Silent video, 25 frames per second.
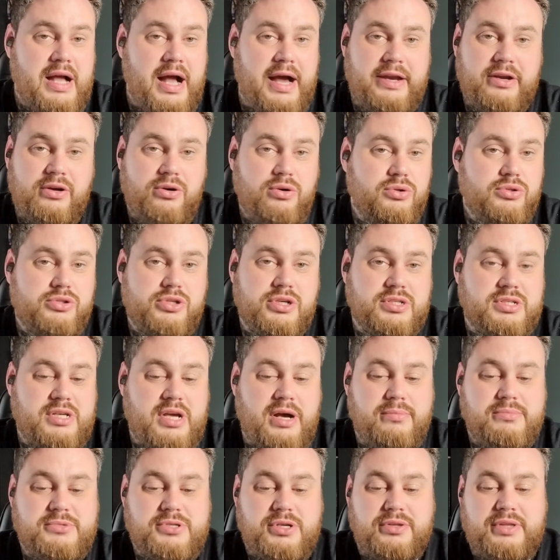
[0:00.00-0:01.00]
and it all just
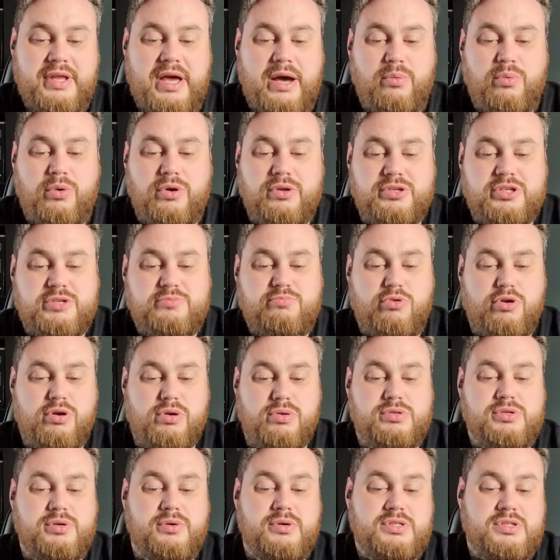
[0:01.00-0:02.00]
comes on that one
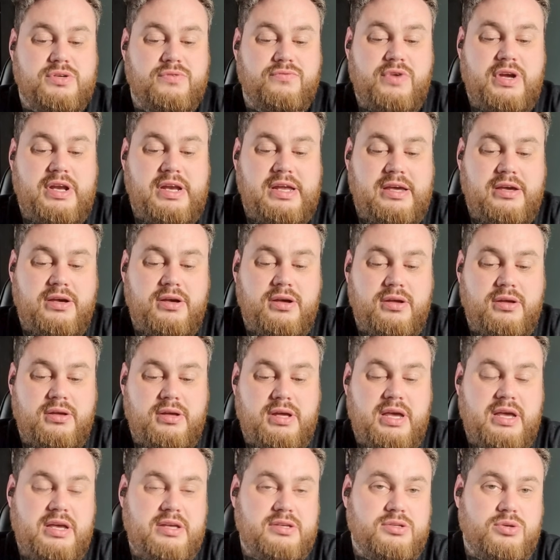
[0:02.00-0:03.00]
sprue. So
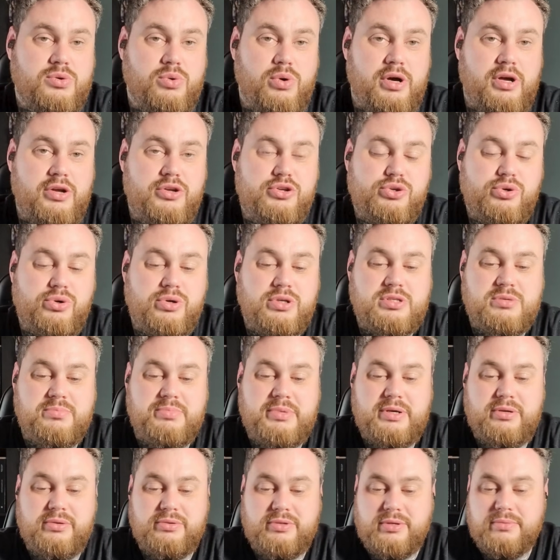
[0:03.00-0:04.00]
it is quite a joy to
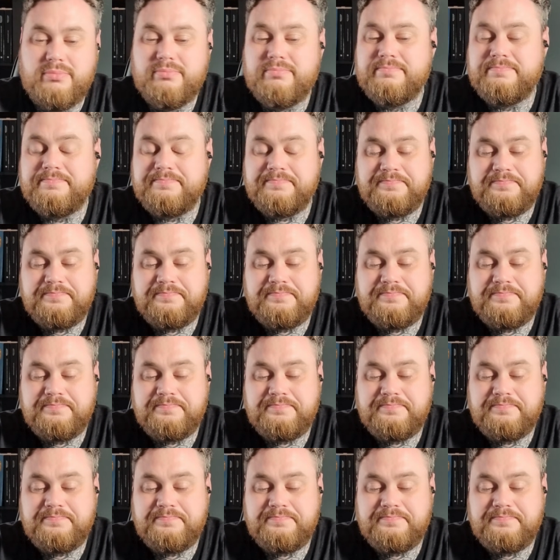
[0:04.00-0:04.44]
build them.